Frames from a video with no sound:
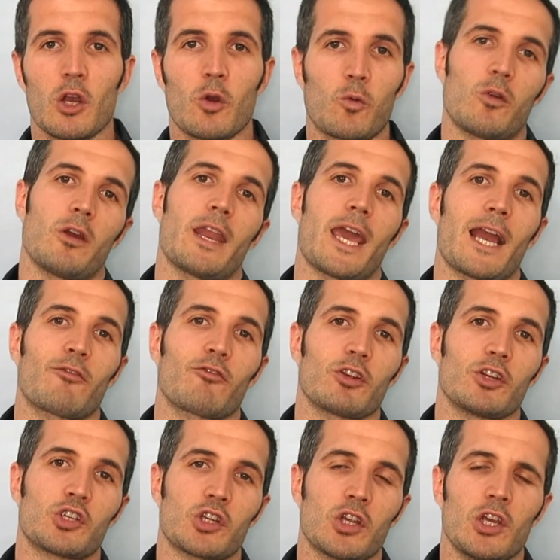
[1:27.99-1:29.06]
were on
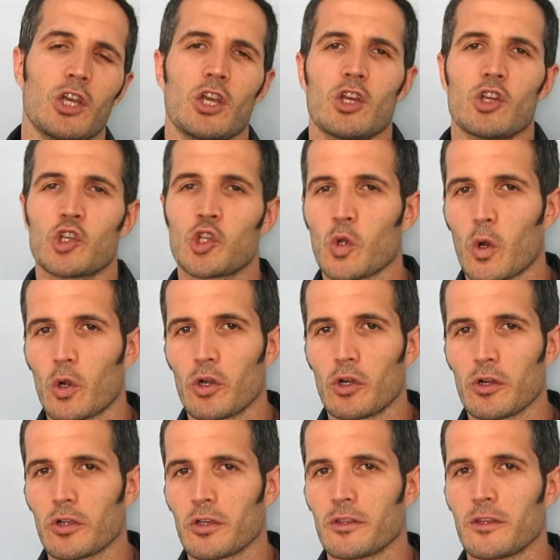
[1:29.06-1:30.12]
average
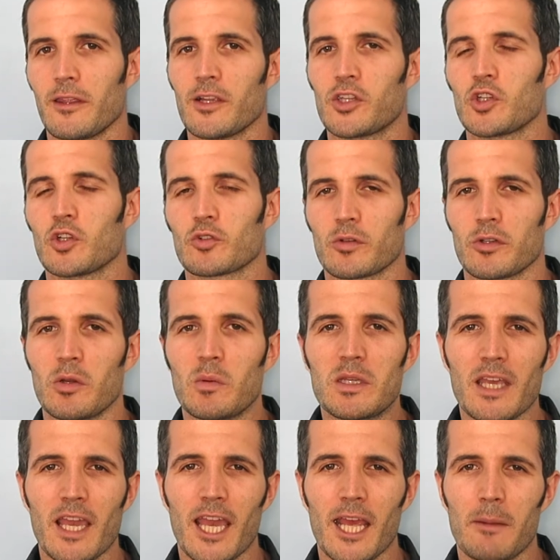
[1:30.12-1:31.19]
shorter than the children who
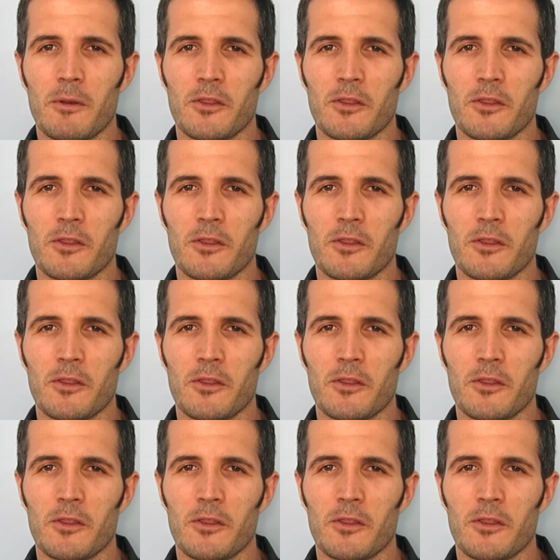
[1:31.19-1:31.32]
did,